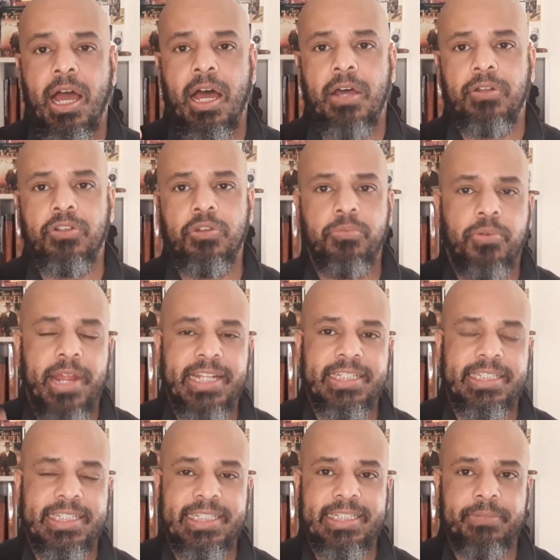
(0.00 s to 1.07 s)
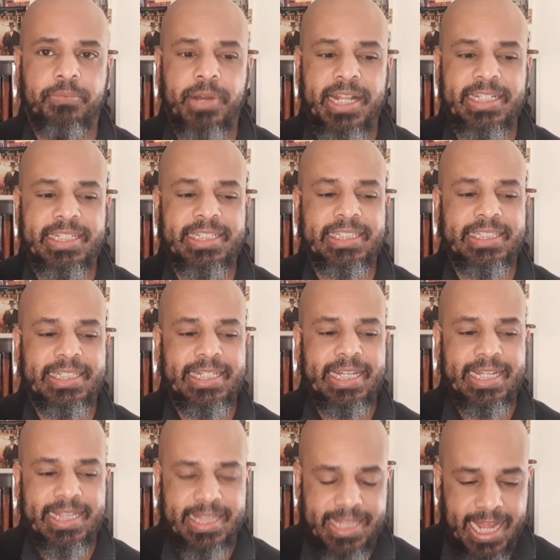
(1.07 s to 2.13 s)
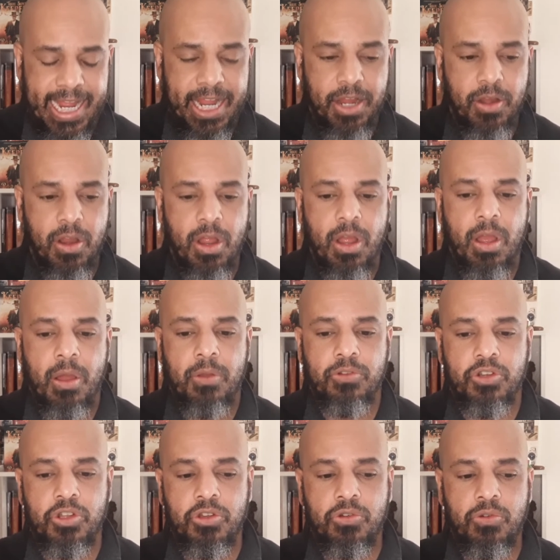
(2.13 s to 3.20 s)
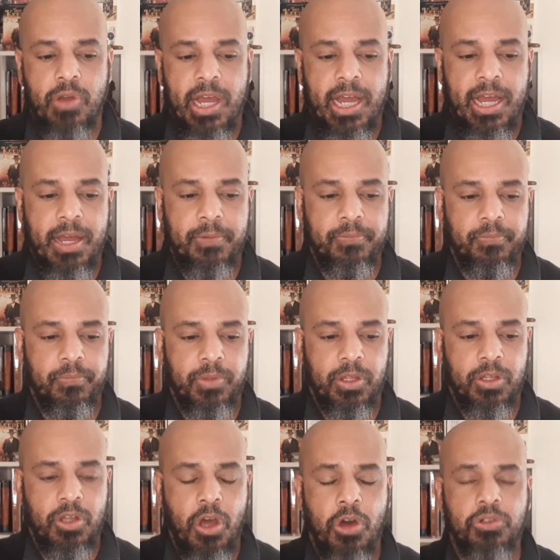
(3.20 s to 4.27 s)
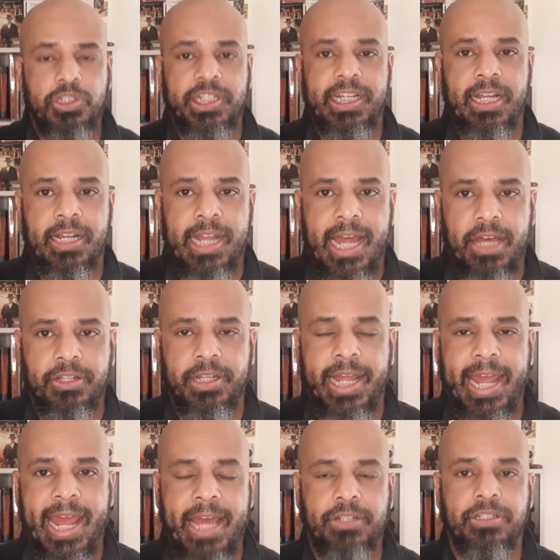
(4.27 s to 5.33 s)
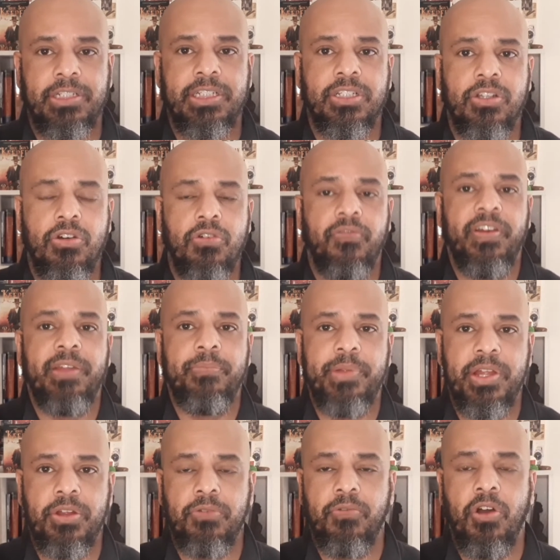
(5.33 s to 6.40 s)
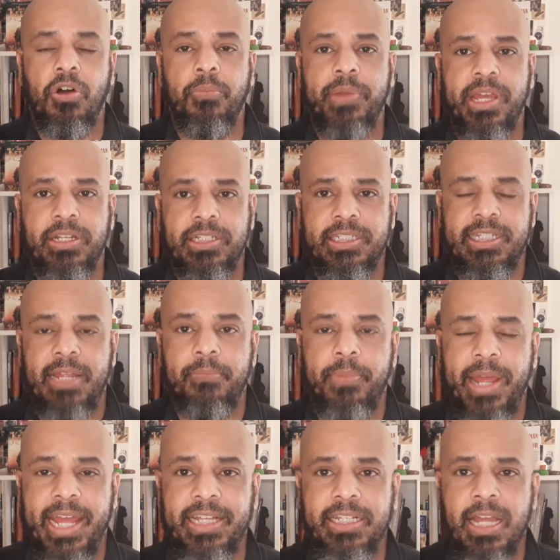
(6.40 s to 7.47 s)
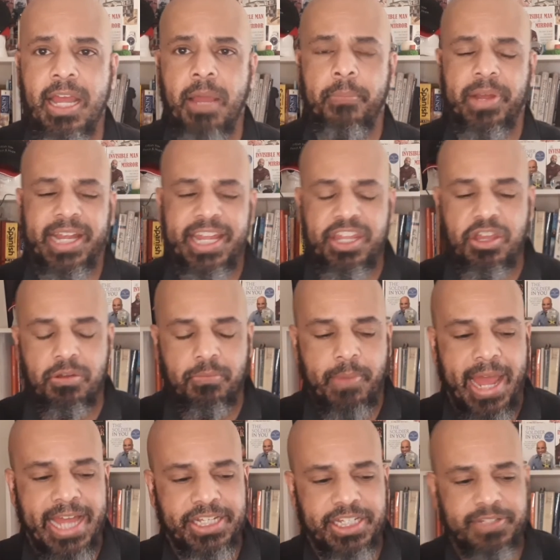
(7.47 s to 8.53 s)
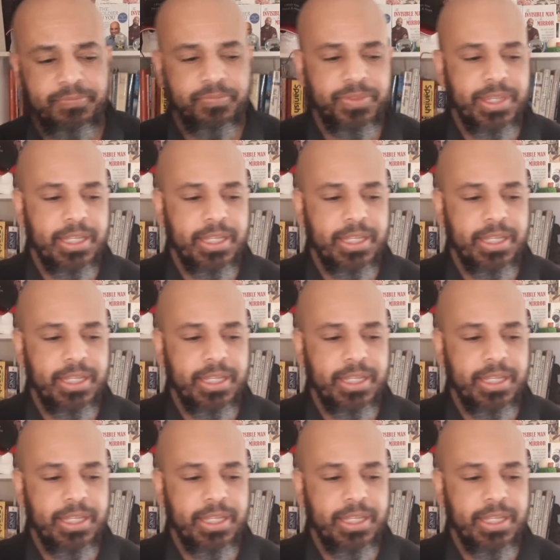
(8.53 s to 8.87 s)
new presidency there, new coaching on how to handle this COVID period. We'll all be on the same page. But can you imagine?